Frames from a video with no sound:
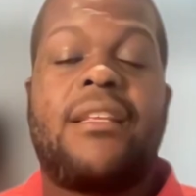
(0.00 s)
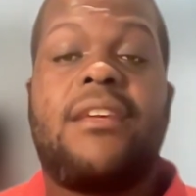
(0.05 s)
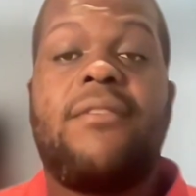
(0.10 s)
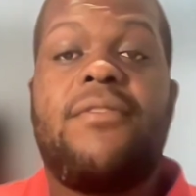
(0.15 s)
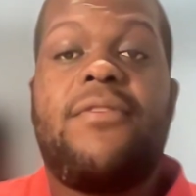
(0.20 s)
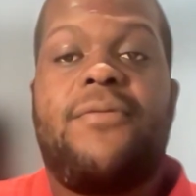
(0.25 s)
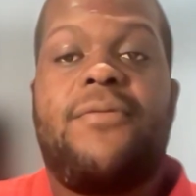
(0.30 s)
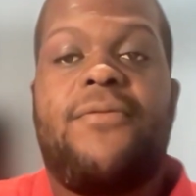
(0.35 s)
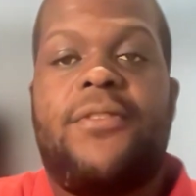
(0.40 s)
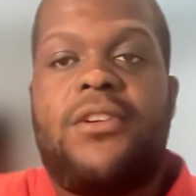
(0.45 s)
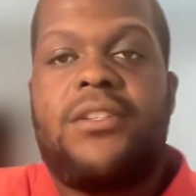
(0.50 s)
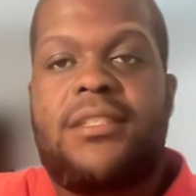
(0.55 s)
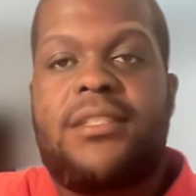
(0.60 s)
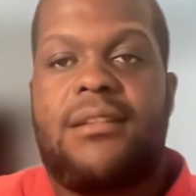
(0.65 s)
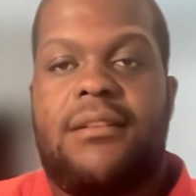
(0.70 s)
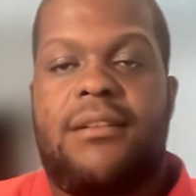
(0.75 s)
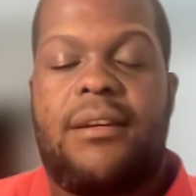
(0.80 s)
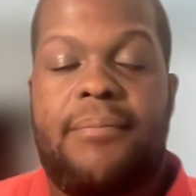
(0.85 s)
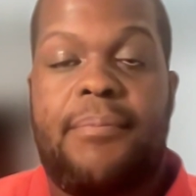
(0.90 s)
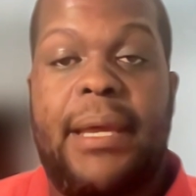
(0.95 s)
give first
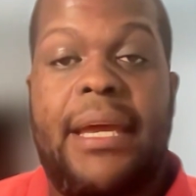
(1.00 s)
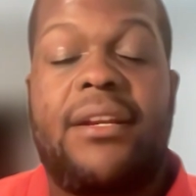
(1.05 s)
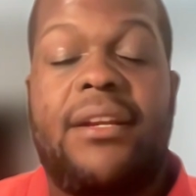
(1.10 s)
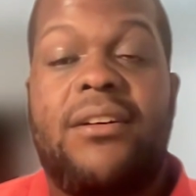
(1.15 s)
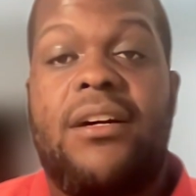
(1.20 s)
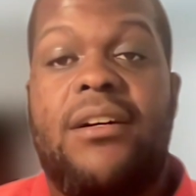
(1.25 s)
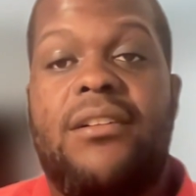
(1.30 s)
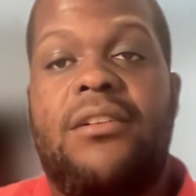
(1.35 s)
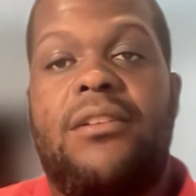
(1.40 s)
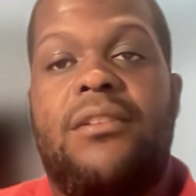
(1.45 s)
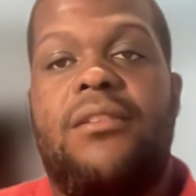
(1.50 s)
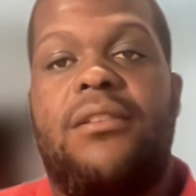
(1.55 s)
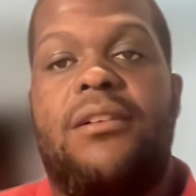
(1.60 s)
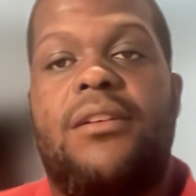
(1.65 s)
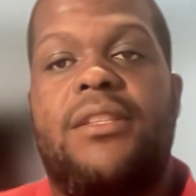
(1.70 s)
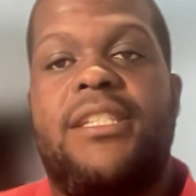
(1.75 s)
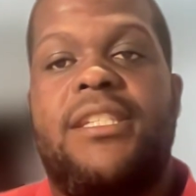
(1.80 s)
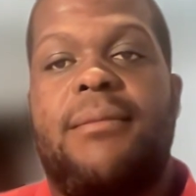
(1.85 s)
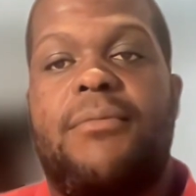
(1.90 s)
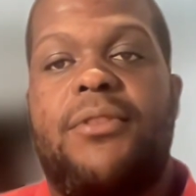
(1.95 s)
a background
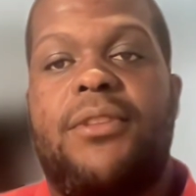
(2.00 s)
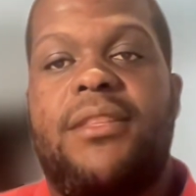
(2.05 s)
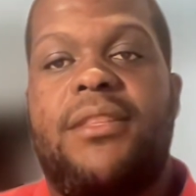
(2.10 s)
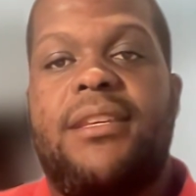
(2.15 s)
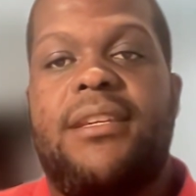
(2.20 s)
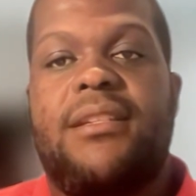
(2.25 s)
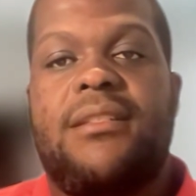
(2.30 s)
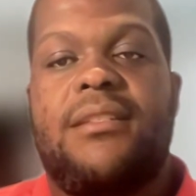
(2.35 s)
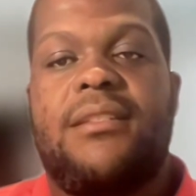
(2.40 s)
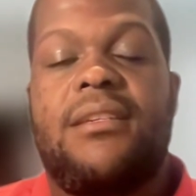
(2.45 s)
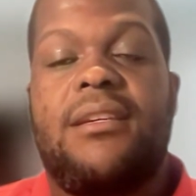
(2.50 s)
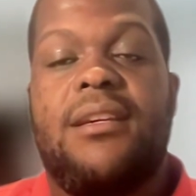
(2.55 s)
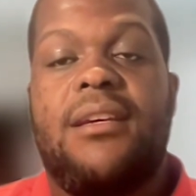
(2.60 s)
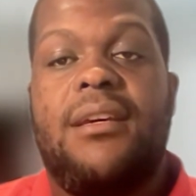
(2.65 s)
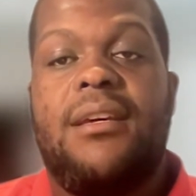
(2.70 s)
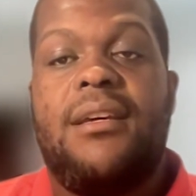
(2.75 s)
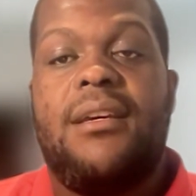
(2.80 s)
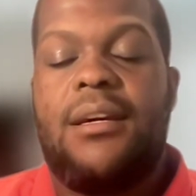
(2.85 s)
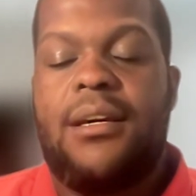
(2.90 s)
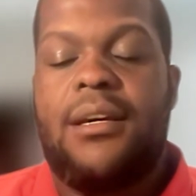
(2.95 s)
on some of the things
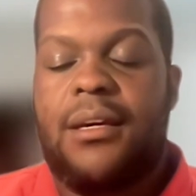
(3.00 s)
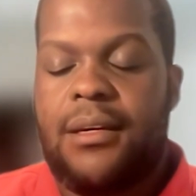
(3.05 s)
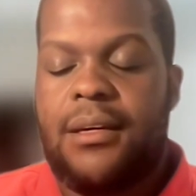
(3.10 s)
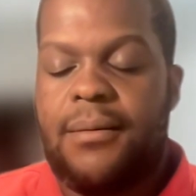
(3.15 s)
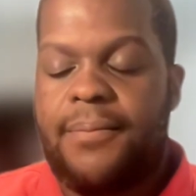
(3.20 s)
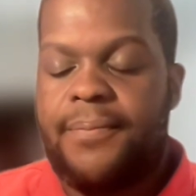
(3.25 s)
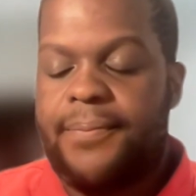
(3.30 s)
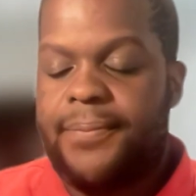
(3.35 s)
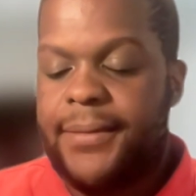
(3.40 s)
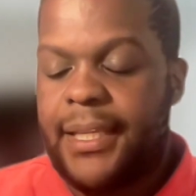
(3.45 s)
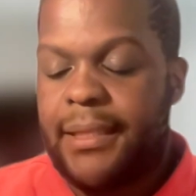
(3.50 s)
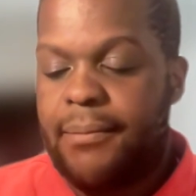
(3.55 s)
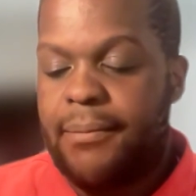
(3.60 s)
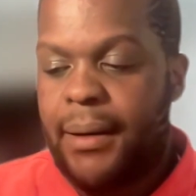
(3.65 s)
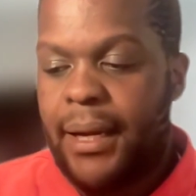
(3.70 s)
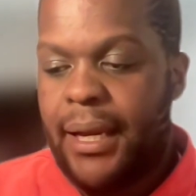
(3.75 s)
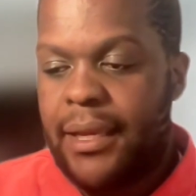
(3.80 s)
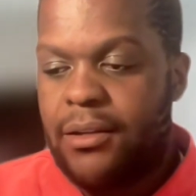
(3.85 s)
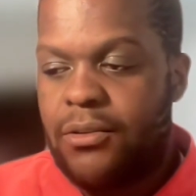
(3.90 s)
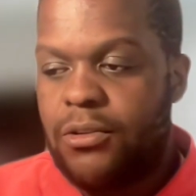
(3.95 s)
that
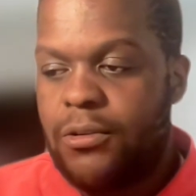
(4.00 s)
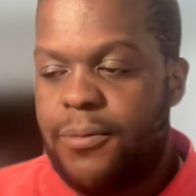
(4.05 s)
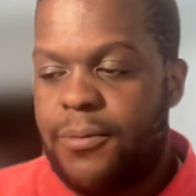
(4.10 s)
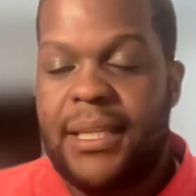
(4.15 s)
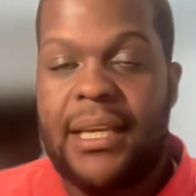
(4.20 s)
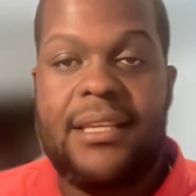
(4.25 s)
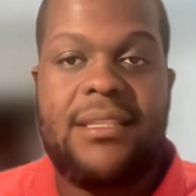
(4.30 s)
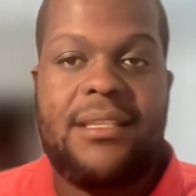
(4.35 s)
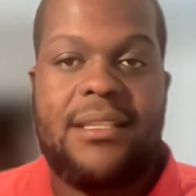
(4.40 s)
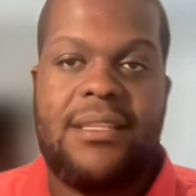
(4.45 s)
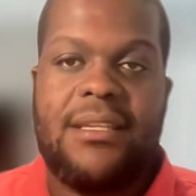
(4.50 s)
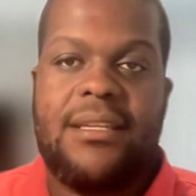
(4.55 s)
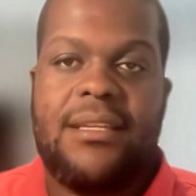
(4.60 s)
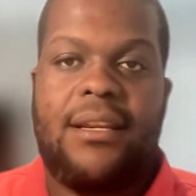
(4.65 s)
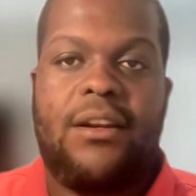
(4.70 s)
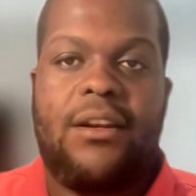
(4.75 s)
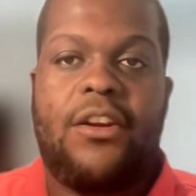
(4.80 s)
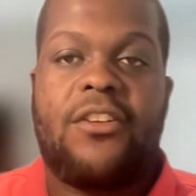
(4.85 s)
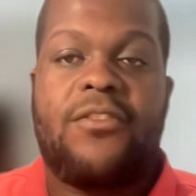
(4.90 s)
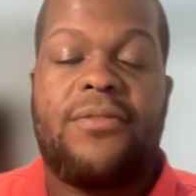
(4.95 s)
my group does, and then a
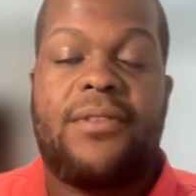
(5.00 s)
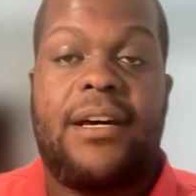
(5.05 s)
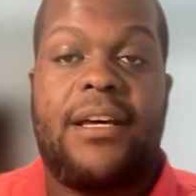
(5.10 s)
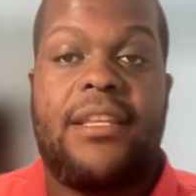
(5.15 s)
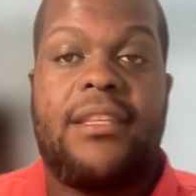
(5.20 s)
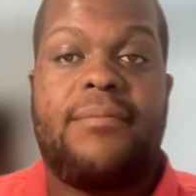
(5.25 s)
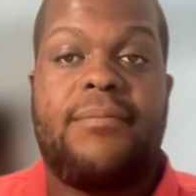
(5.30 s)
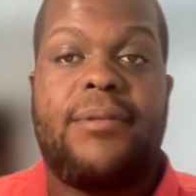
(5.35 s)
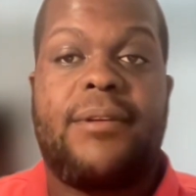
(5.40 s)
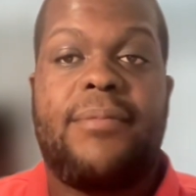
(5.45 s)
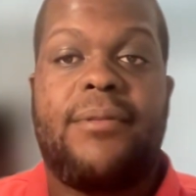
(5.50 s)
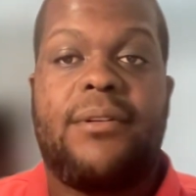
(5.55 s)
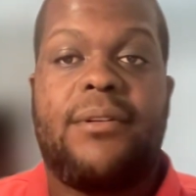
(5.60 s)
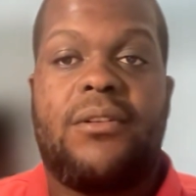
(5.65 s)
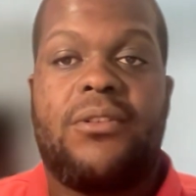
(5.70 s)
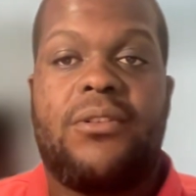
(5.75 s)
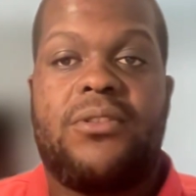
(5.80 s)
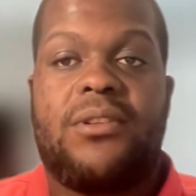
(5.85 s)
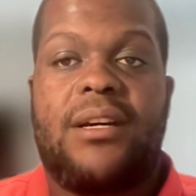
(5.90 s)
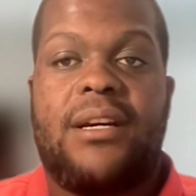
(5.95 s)
lot of other people
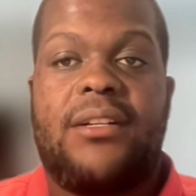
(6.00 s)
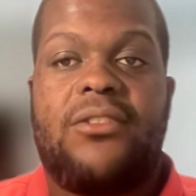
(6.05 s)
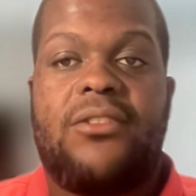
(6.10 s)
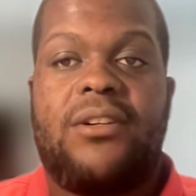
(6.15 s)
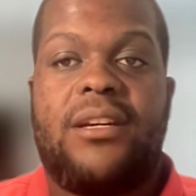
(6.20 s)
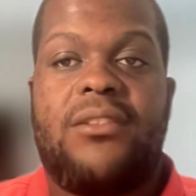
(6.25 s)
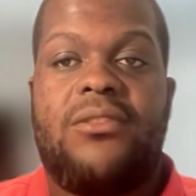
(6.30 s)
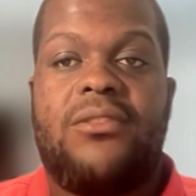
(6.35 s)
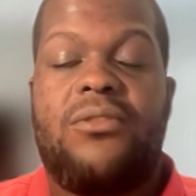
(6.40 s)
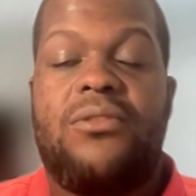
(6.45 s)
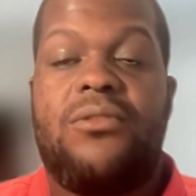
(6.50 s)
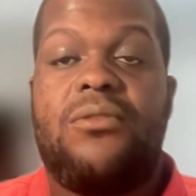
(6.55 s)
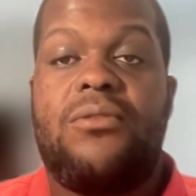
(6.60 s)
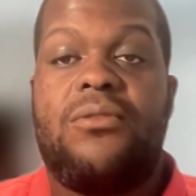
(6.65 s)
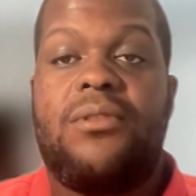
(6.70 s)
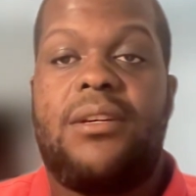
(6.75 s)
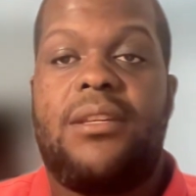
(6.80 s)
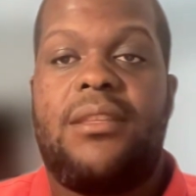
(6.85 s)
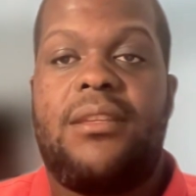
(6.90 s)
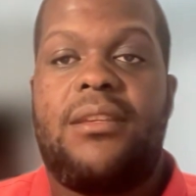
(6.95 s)
also are trying to
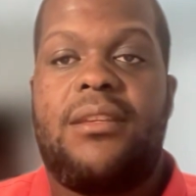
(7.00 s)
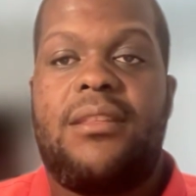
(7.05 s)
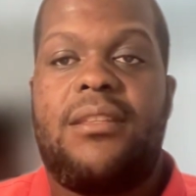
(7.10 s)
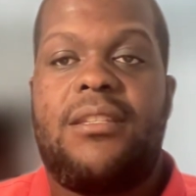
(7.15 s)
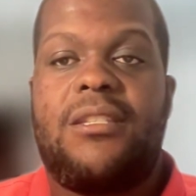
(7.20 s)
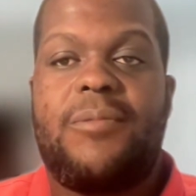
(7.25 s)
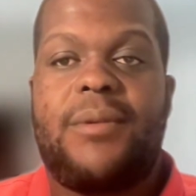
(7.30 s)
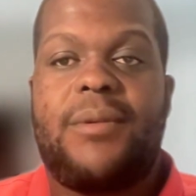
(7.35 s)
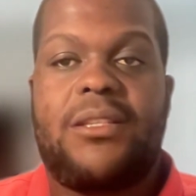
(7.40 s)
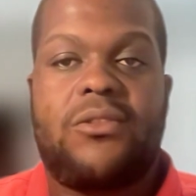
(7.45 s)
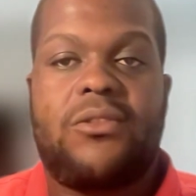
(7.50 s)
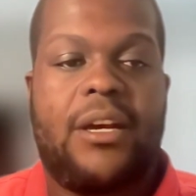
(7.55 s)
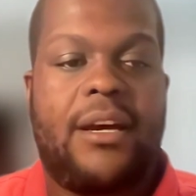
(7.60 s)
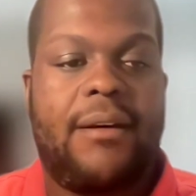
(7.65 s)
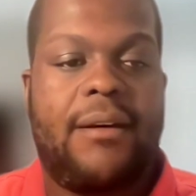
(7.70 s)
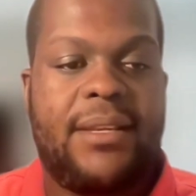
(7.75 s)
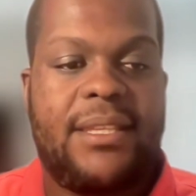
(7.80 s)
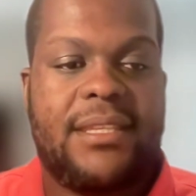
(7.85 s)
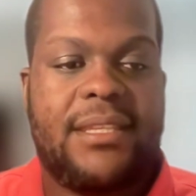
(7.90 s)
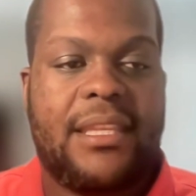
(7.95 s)
do in this space. So
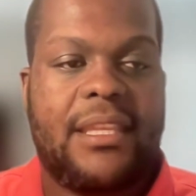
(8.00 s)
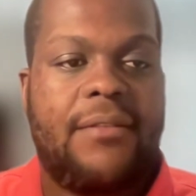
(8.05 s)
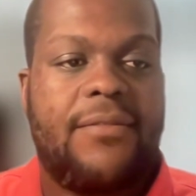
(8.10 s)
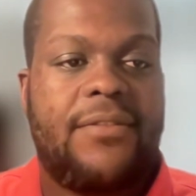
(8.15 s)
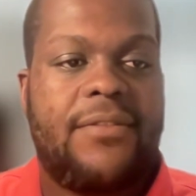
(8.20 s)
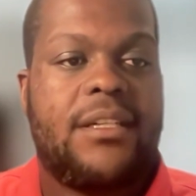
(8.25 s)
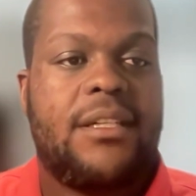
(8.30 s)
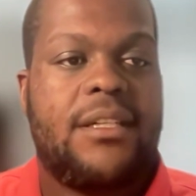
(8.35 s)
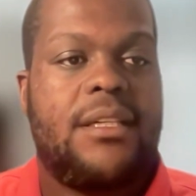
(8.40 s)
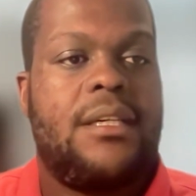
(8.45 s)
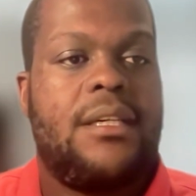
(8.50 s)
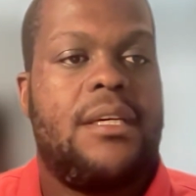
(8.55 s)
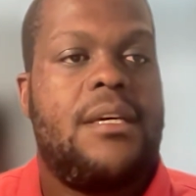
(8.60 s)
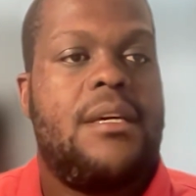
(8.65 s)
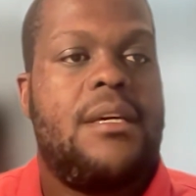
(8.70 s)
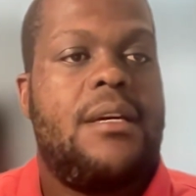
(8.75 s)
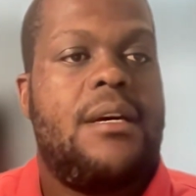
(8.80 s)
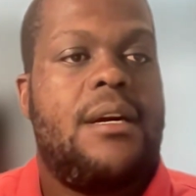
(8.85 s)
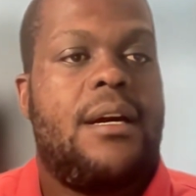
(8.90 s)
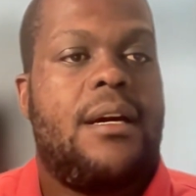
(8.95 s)
I'm in South Africa.
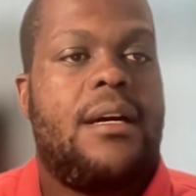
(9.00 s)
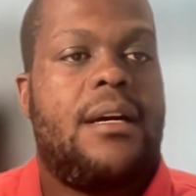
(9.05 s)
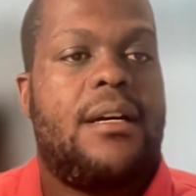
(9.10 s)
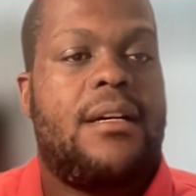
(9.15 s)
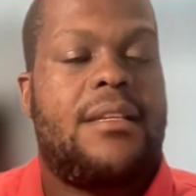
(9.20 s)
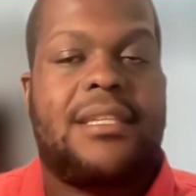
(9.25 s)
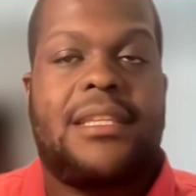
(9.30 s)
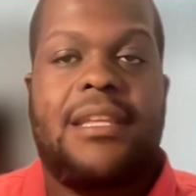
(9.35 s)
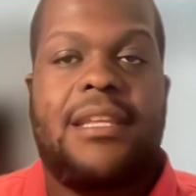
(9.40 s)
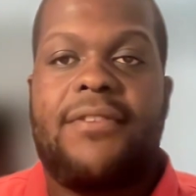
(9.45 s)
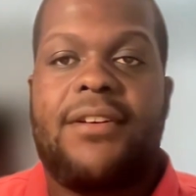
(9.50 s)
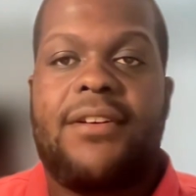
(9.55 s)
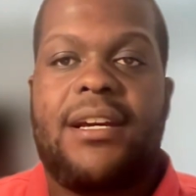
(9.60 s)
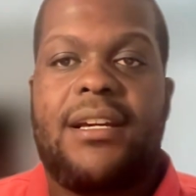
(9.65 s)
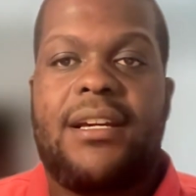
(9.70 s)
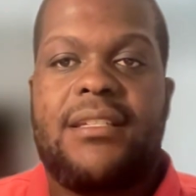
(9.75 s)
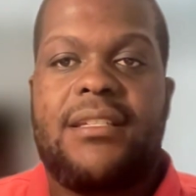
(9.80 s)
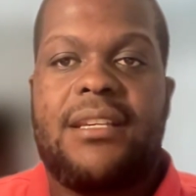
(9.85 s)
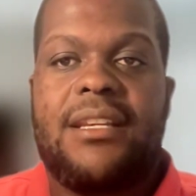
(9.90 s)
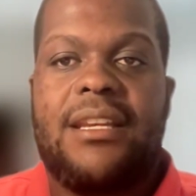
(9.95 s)
South Africa
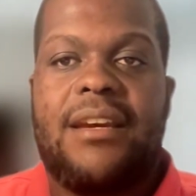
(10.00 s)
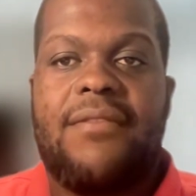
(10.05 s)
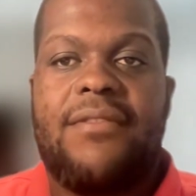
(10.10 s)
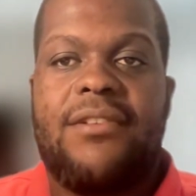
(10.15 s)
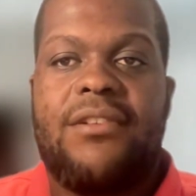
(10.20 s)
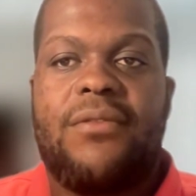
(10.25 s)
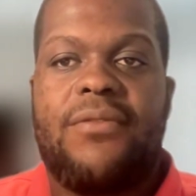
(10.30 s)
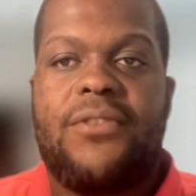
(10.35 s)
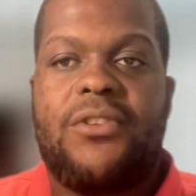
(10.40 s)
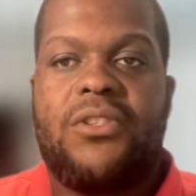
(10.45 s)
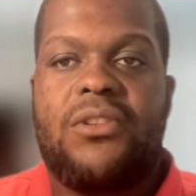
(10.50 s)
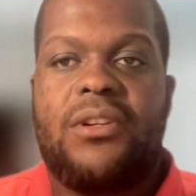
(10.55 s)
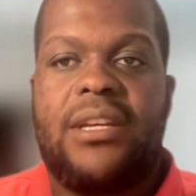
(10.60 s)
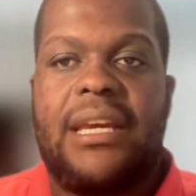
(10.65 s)
has 11 official